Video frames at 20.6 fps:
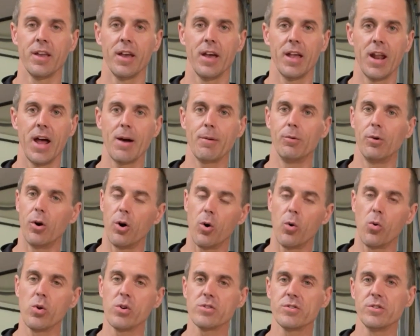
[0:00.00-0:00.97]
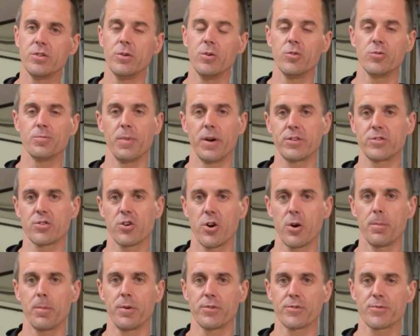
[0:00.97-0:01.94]
and I will always use my
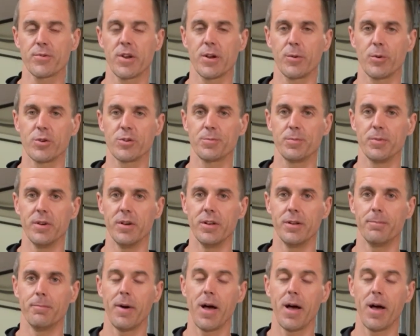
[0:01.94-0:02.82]
terminal straightaway speed,